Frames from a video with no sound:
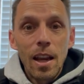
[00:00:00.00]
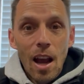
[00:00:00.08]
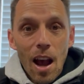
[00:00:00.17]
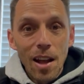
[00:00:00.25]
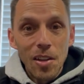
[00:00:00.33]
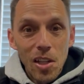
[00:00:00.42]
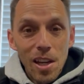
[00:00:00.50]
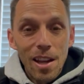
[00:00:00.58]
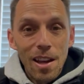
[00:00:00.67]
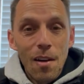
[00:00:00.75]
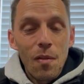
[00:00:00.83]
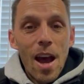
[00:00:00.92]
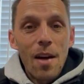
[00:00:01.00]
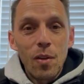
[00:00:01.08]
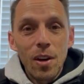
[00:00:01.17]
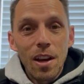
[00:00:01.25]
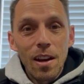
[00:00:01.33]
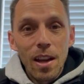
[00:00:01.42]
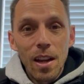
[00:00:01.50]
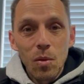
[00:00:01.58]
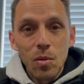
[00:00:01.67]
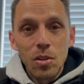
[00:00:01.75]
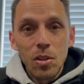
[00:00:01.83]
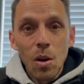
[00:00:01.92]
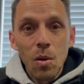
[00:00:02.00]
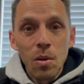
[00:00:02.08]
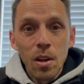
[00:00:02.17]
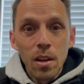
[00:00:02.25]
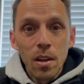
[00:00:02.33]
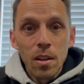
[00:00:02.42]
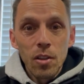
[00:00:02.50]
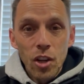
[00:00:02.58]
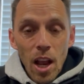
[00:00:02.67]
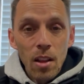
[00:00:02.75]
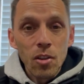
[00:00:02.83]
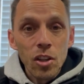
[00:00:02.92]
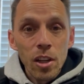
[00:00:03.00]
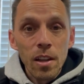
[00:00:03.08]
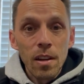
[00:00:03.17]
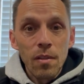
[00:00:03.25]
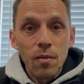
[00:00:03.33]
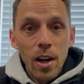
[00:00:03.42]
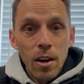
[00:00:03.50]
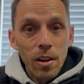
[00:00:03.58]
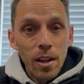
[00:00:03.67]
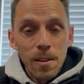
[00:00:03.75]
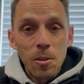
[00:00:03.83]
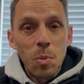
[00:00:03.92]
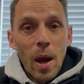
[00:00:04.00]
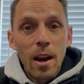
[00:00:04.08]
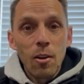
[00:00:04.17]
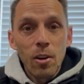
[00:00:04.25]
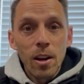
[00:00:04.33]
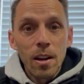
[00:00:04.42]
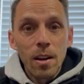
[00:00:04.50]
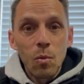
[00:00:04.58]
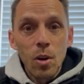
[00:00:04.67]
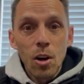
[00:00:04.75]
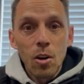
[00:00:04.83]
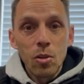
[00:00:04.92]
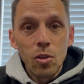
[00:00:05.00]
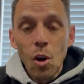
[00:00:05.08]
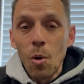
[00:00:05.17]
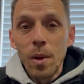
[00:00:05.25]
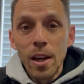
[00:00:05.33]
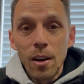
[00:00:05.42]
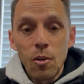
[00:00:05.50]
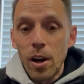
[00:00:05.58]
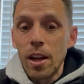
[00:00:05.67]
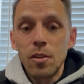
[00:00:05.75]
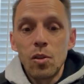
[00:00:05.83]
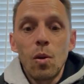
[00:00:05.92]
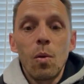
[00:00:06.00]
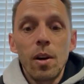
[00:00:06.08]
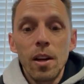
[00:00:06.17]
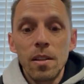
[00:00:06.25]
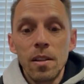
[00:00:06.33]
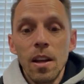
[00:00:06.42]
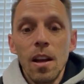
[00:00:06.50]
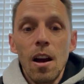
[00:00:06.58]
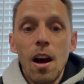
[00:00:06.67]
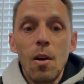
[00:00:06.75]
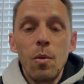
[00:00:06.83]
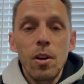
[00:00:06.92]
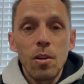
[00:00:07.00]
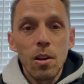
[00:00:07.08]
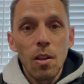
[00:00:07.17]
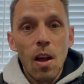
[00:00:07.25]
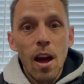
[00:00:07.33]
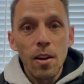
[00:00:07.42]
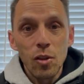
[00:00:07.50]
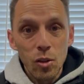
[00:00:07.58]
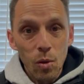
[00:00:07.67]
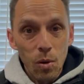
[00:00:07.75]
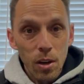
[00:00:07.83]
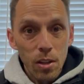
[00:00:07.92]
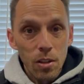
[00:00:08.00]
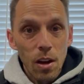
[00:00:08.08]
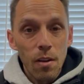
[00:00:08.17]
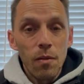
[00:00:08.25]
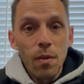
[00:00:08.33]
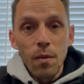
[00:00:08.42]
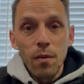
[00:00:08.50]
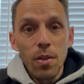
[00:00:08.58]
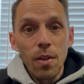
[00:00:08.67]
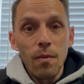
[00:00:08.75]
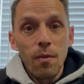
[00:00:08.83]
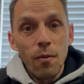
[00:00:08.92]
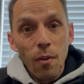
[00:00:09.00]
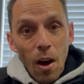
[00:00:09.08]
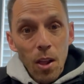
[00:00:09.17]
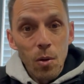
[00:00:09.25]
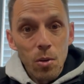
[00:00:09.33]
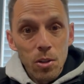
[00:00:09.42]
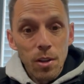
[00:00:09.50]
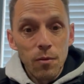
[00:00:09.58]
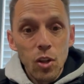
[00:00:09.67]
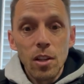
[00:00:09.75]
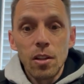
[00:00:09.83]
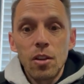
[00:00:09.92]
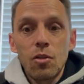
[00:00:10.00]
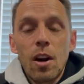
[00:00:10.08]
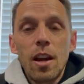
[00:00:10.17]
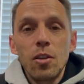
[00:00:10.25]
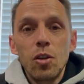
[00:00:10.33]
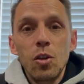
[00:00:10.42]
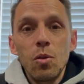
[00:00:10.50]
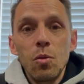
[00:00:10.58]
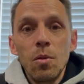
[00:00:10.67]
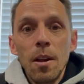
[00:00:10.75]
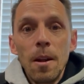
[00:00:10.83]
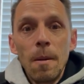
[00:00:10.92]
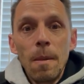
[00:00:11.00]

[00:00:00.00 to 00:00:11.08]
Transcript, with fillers: continent of Africa. And it was so challenging and very inspiring. And we heard so many great stories. Uh, we heard a lot of stories of followers of Jesus Christ who